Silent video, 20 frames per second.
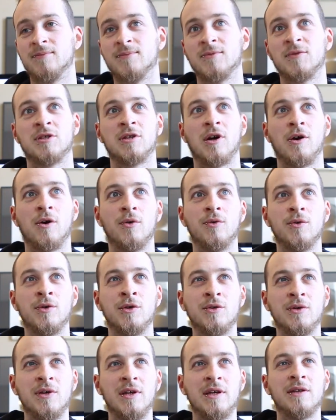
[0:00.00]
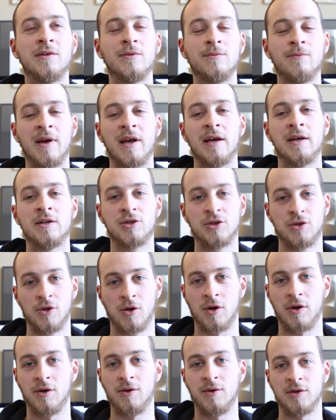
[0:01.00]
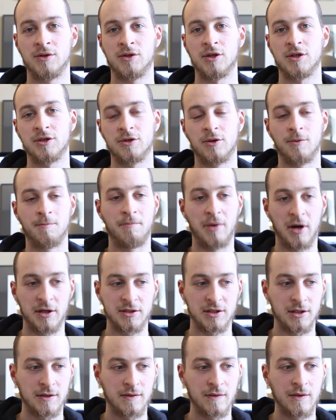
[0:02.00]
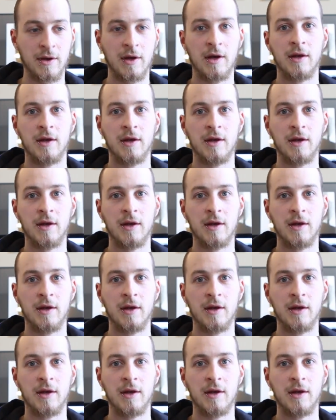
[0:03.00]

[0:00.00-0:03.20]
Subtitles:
So you need to make sure you adjust your budget